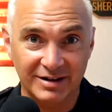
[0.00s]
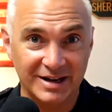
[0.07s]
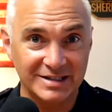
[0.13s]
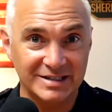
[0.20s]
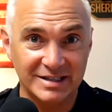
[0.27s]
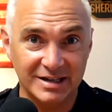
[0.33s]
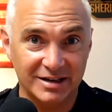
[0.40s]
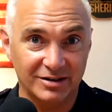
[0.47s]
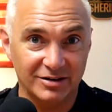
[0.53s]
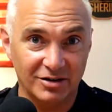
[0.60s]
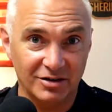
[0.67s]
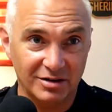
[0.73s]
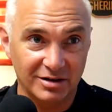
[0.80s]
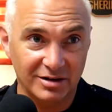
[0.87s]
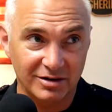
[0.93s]
I see it
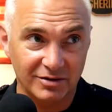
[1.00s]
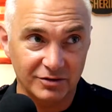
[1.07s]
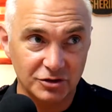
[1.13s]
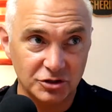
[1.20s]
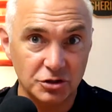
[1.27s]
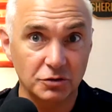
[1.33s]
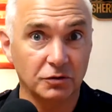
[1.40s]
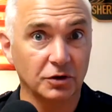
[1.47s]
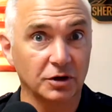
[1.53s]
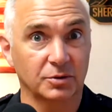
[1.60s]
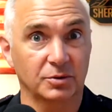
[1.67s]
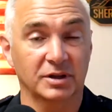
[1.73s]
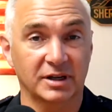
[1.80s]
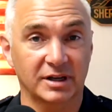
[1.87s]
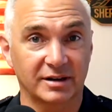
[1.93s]
too
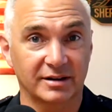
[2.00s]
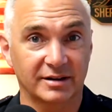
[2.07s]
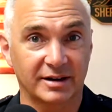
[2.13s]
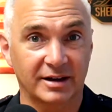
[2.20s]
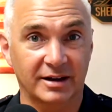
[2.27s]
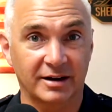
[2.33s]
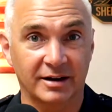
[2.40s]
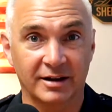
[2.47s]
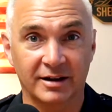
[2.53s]
frequently. And